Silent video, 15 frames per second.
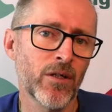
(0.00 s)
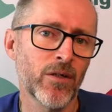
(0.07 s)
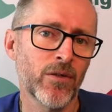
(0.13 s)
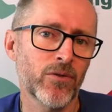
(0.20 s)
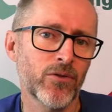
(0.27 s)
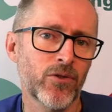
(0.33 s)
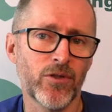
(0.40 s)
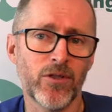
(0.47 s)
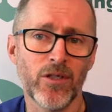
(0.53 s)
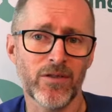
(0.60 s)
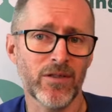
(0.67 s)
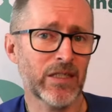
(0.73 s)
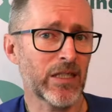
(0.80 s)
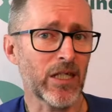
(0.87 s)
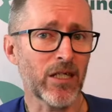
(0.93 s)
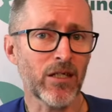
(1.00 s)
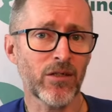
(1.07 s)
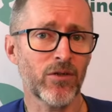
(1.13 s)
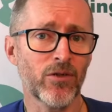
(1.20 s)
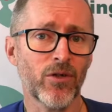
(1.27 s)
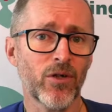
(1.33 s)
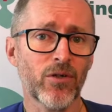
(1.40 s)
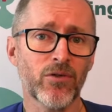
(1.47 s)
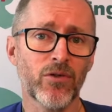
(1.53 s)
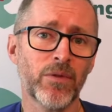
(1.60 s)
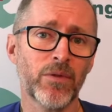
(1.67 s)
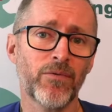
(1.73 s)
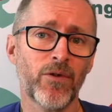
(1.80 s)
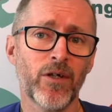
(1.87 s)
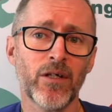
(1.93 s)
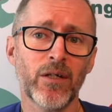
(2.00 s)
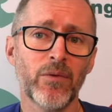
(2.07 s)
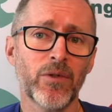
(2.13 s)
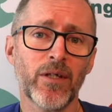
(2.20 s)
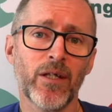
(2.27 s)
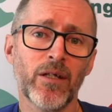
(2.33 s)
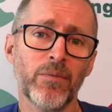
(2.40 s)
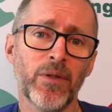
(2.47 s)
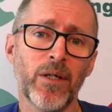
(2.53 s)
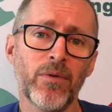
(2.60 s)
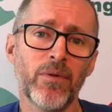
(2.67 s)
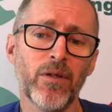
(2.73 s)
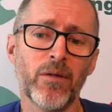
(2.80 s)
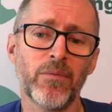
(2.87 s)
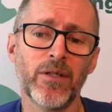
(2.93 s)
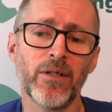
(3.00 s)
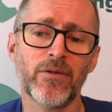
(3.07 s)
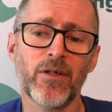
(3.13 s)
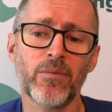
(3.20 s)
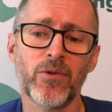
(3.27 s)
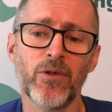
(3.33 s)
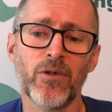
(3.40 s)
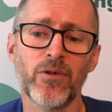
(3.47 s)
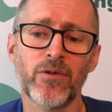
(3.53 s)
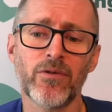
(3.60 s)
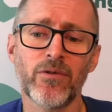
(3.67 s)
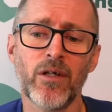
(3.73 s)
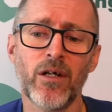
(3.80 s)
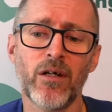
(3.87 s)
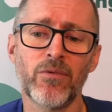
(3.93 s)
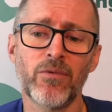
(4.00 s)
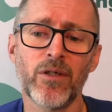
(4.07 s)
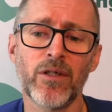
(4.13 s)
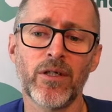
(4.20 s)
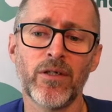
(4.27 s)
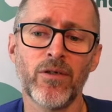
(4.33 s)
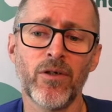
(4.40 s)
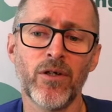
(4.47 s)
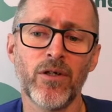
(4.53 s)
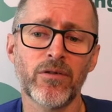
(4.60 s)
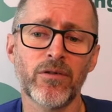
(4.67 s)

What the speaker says: Do you just think your dog should be friendly with other people? I mean, some dogs are really not,